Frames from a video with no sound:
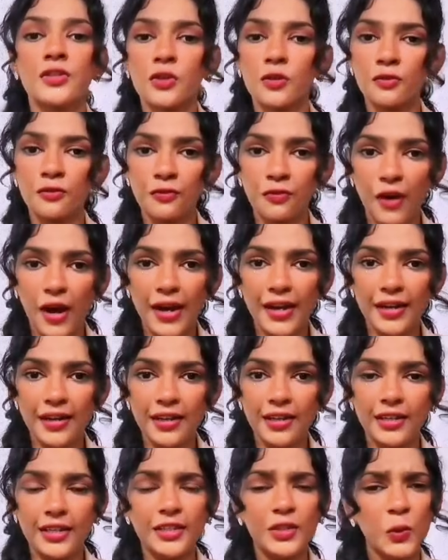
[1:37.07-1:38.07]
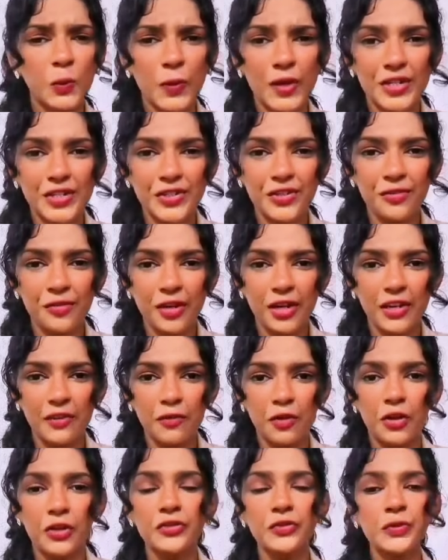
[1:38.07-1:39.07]
so finally, the question
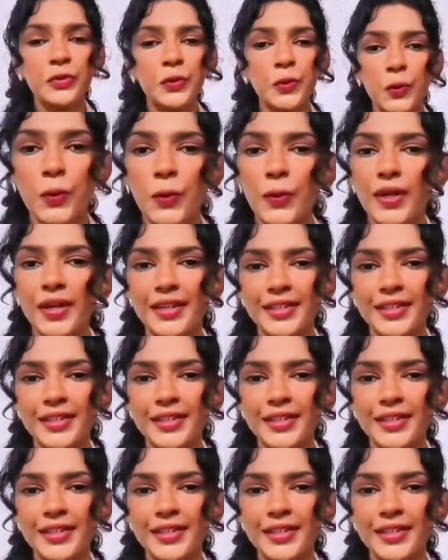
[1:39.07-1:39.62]
really was who